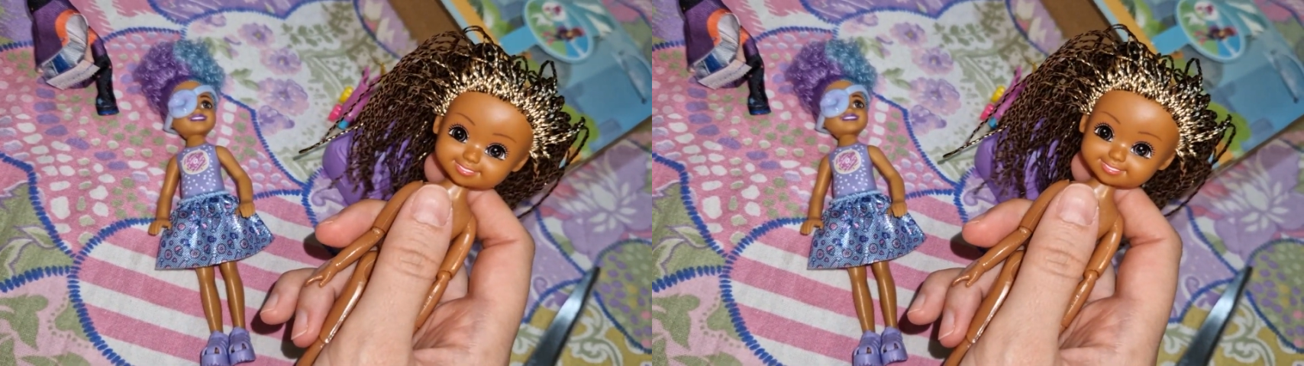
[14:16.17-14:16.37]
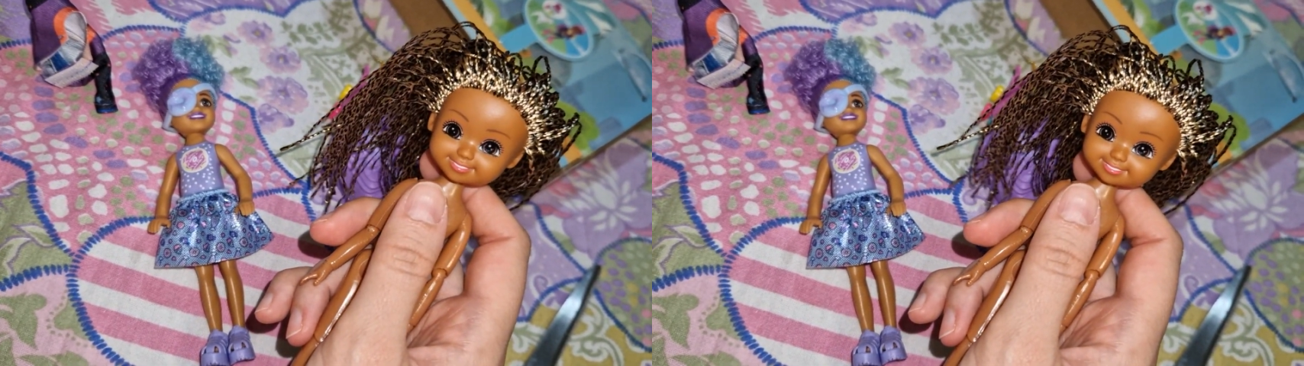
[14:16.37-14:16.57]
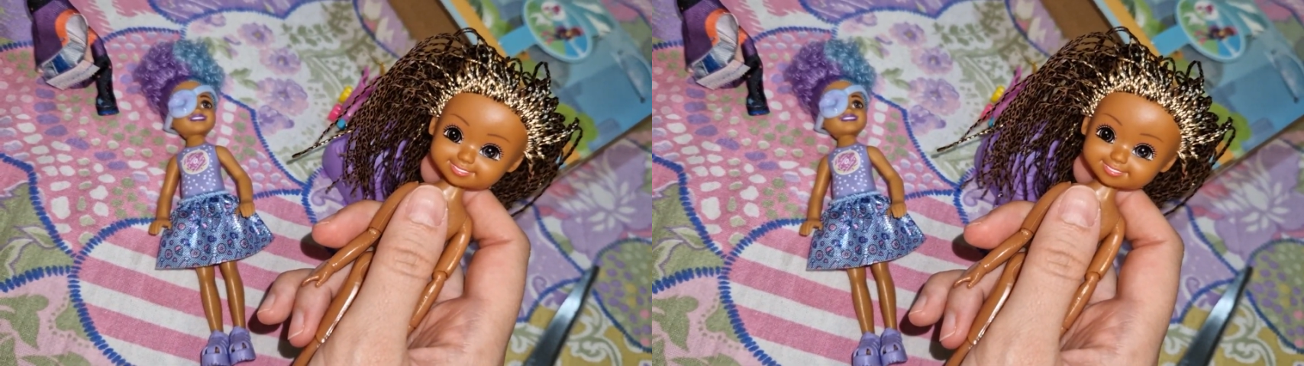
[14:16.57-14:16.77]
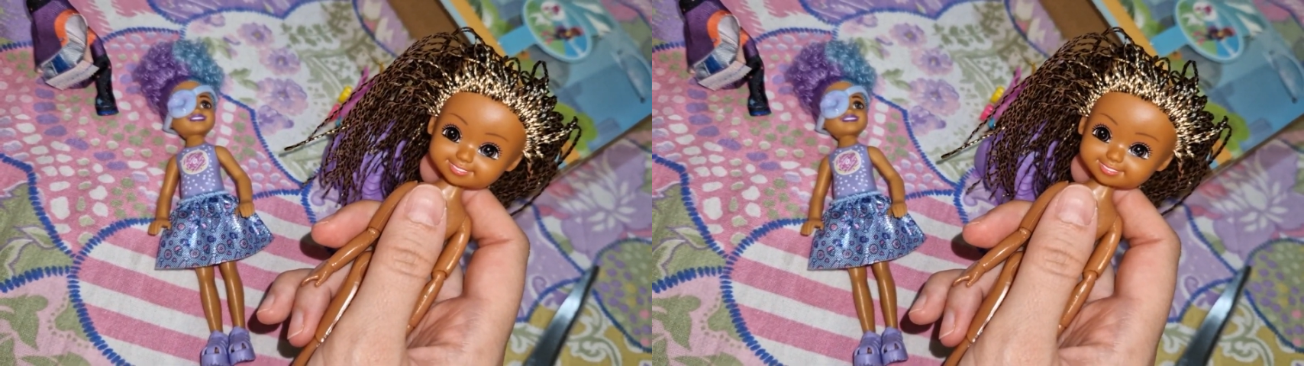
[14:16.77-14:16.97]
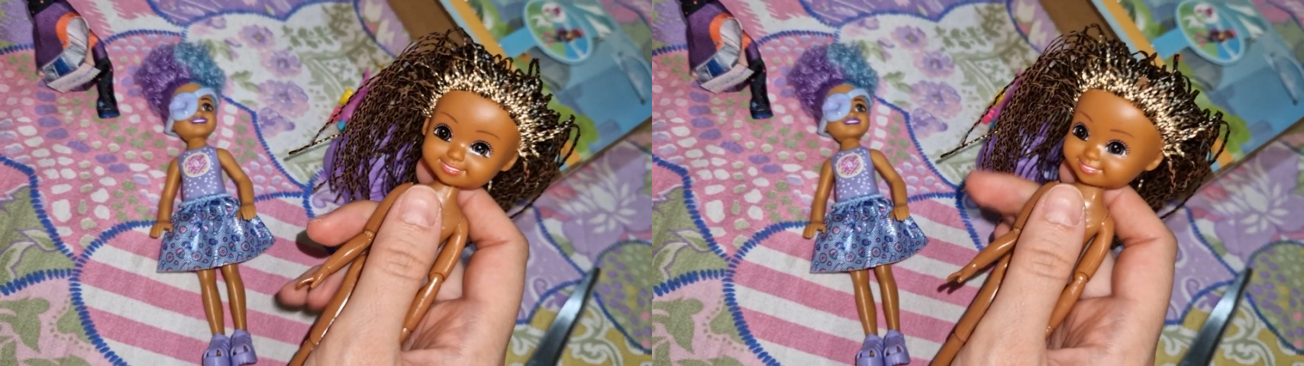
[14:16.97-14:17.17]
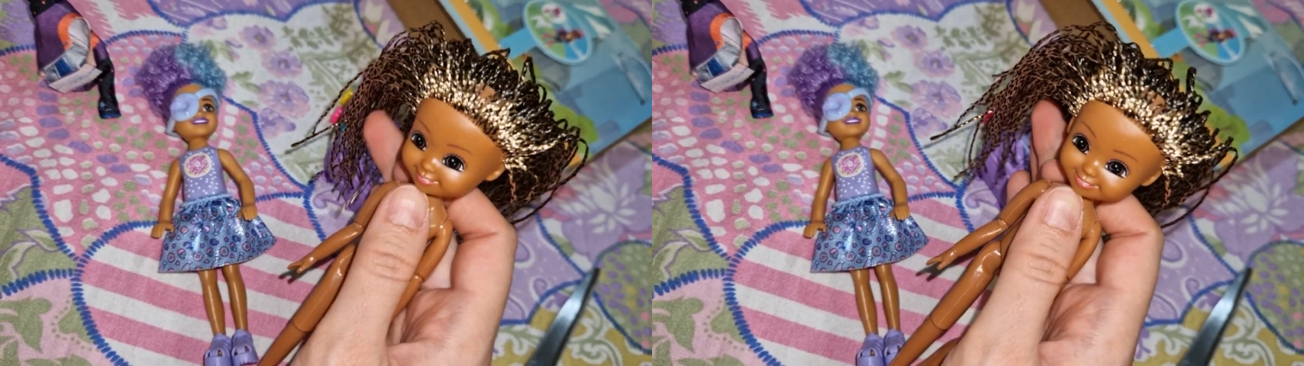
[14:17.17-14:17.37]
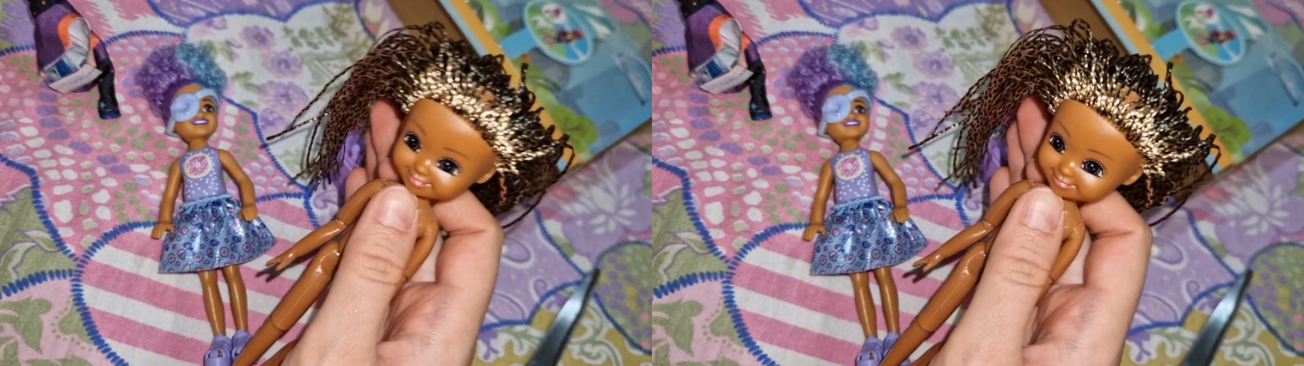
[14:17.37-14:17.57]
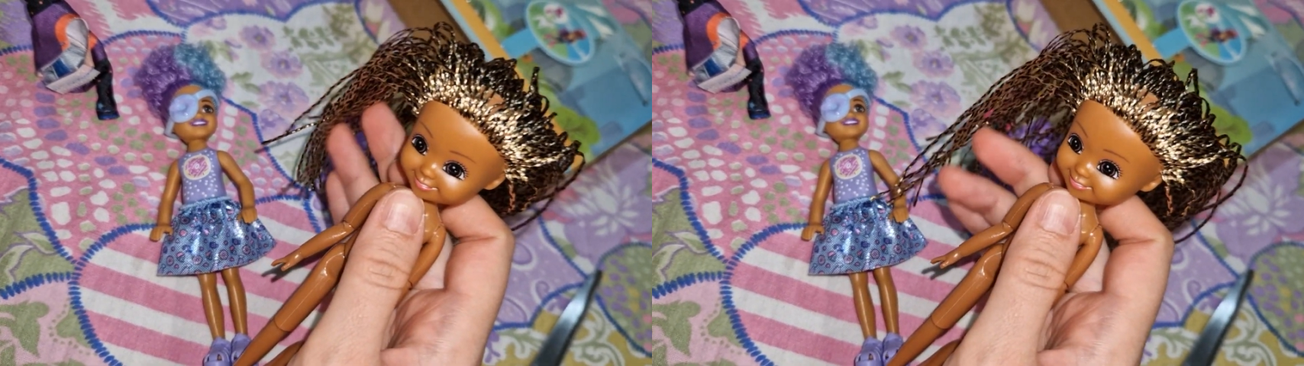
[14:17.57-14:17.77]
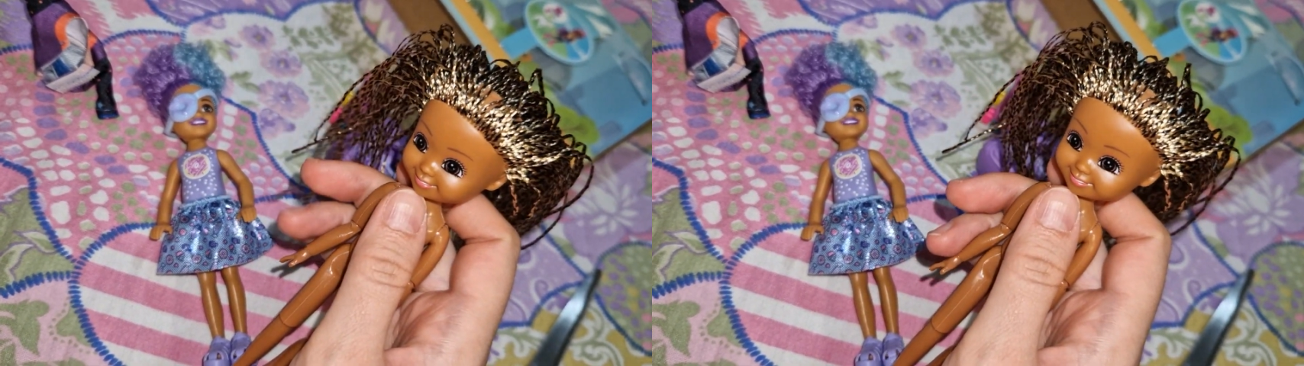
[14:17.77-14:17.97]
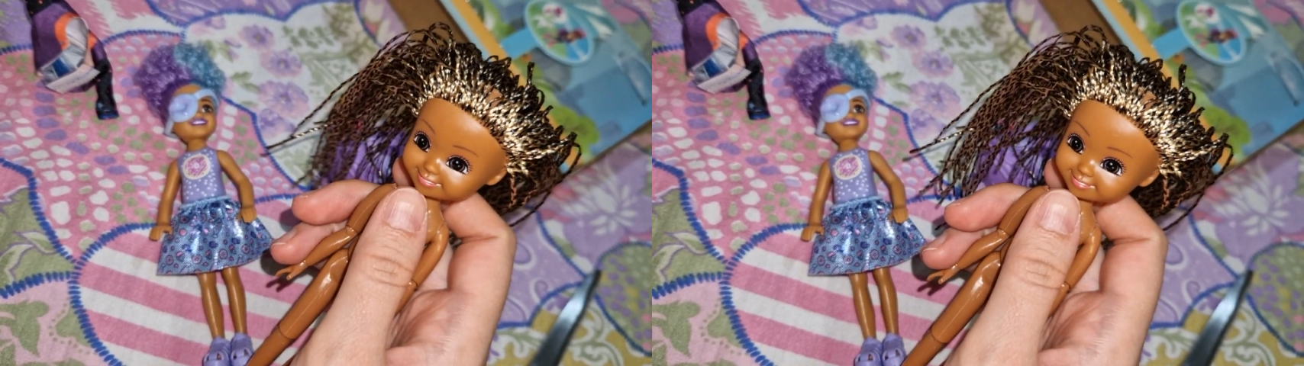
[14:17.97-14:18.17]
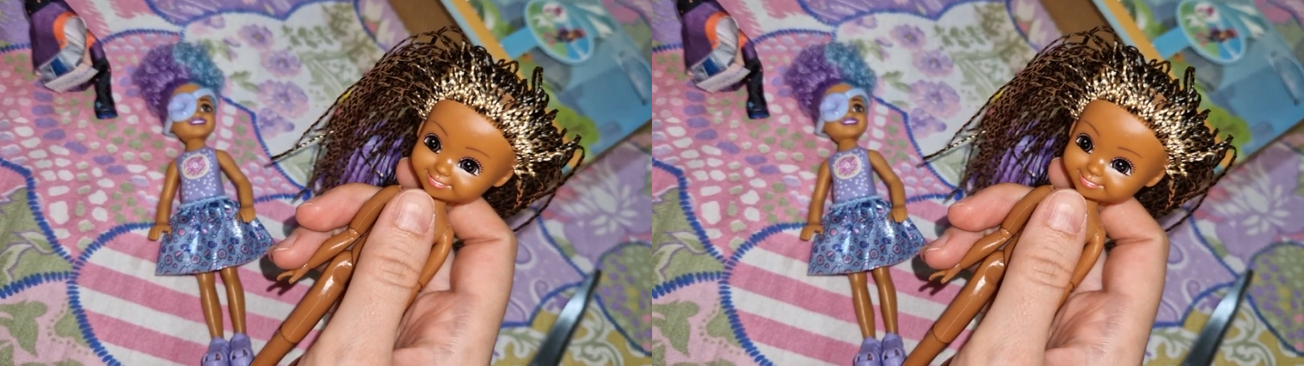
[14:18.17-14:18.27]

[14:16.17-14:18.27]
stuff to show you. Thanks so much for